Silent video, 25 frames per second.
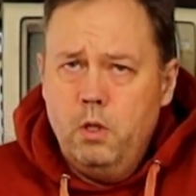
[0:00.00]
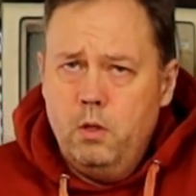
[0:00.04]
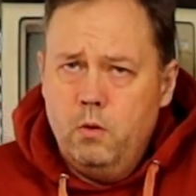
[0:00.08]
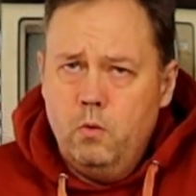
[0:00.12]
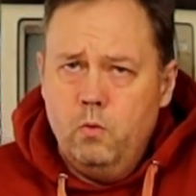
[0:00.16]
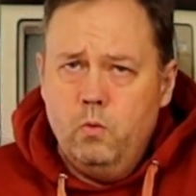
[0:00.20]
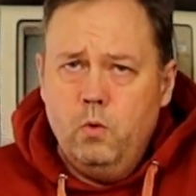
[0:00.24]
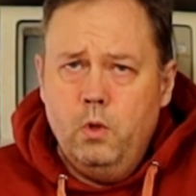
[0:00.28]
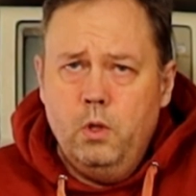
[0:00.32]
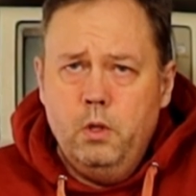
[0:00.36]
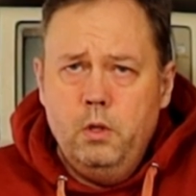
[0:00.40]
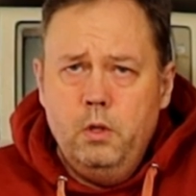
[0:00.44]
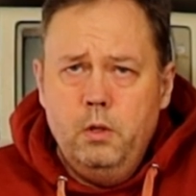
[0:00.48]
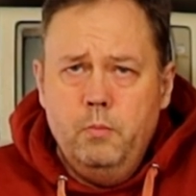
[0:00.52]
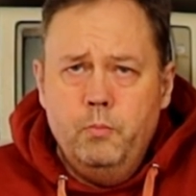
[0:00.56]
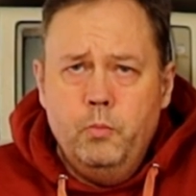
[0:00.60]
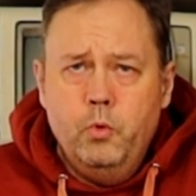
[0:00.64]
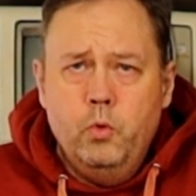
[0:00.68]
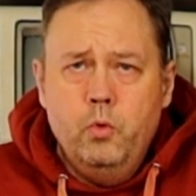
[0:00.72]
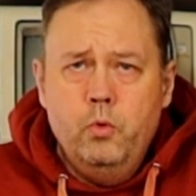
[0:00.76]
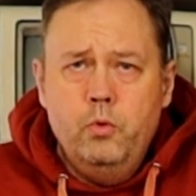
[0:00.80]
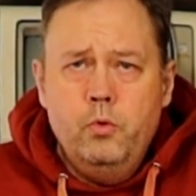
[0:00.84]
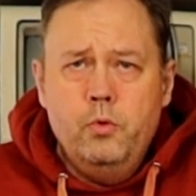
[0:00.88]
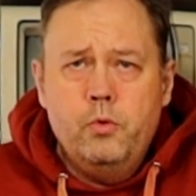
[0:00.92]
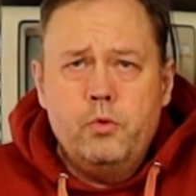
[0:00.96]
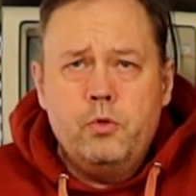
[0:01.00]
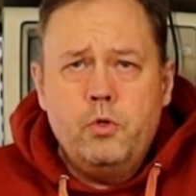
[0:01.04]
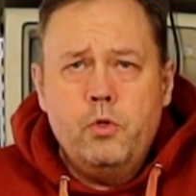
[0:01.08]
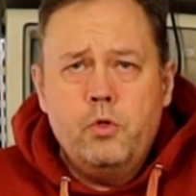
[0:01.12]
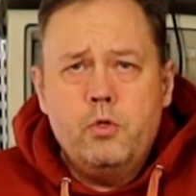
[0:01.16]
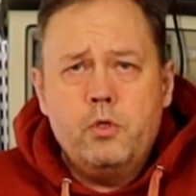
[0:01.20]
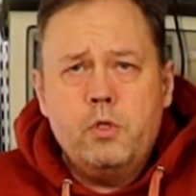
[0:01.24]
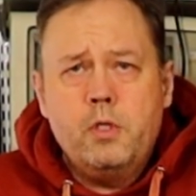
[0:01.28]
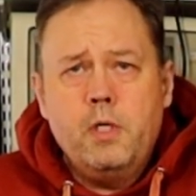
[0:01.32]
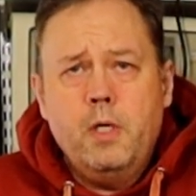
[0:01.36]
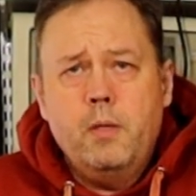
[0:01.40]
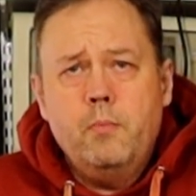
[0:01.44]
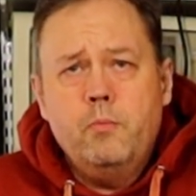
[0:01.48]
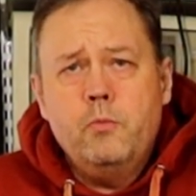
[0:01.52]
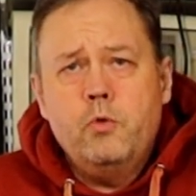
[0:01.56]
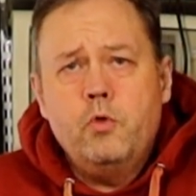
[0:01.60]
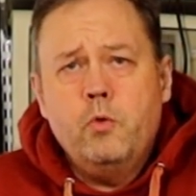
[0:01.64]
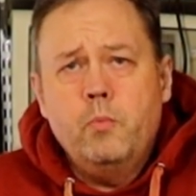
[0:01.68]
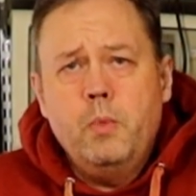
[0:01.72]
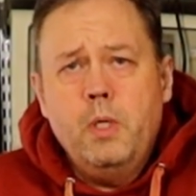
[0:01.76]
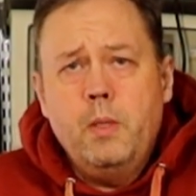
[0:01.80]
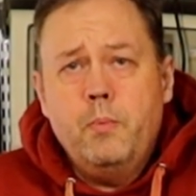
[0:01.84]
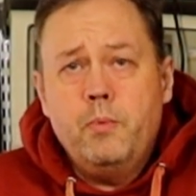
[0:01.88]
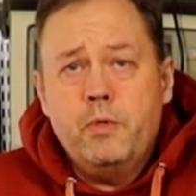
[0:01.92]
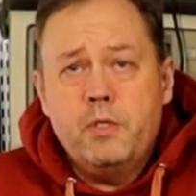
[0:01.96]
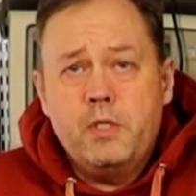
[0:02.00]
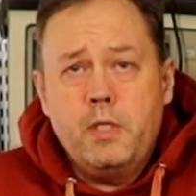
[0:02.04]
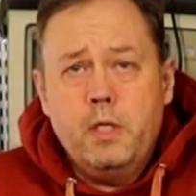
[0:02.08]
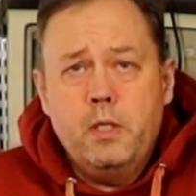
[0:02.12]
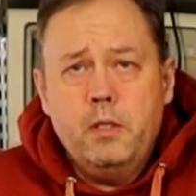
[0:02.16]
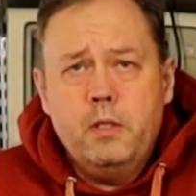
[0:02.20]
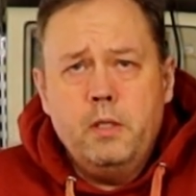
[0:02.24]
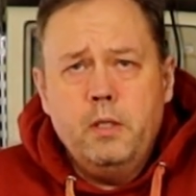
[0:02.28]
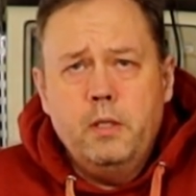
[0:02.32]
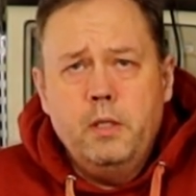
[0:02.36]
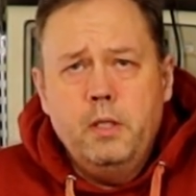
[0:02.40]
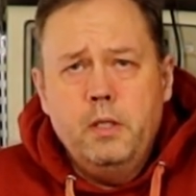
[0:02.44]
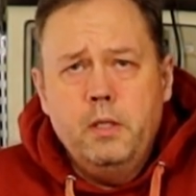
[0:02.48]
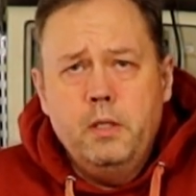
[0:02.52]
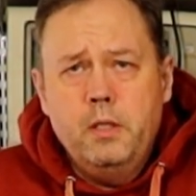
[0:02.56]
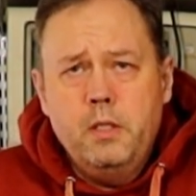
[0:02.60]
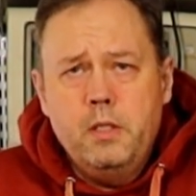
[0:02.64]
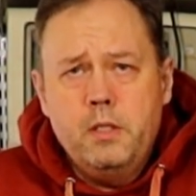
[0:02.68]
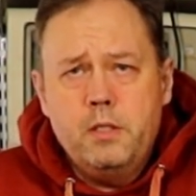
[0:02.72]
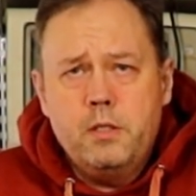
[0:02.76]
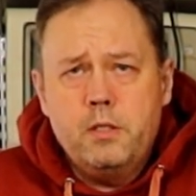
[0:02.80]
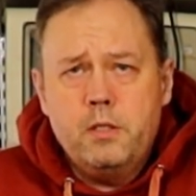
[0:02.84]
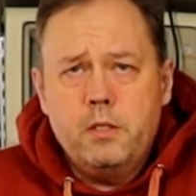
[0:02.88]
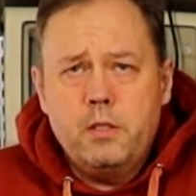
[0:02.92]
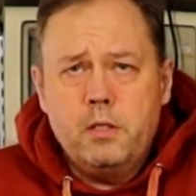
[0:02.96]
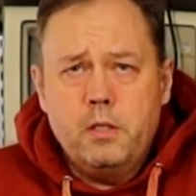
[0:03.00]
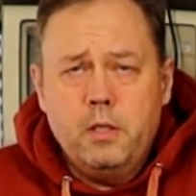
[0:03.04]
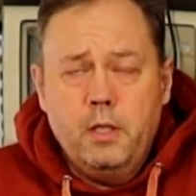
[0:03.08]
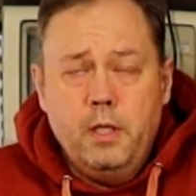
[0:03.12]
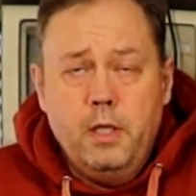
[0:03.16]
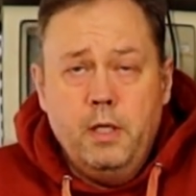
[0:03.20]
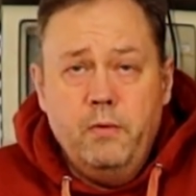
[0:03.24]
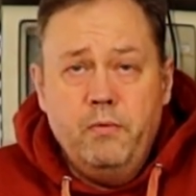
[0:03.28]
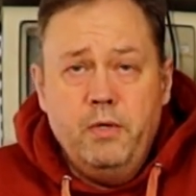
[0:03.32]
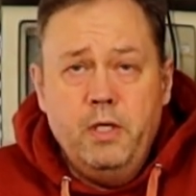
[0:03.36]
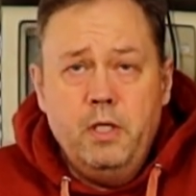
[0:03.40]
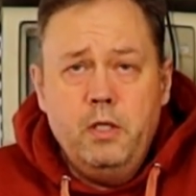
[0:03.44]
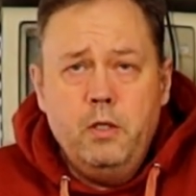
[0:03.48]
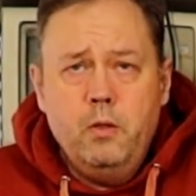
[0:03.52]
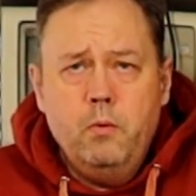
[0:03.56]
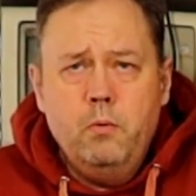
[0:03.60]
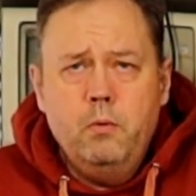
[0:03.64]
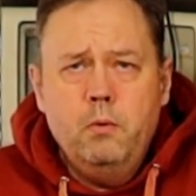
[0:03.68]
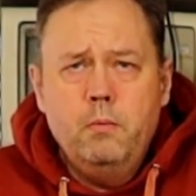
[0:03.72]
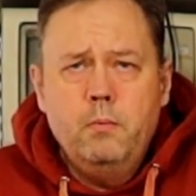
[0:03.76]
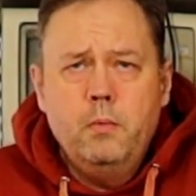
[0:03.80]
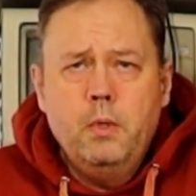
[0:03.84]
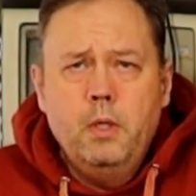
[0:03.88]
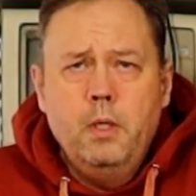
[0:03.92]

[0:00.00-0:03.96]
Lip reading: one bonus system to be presented in this video,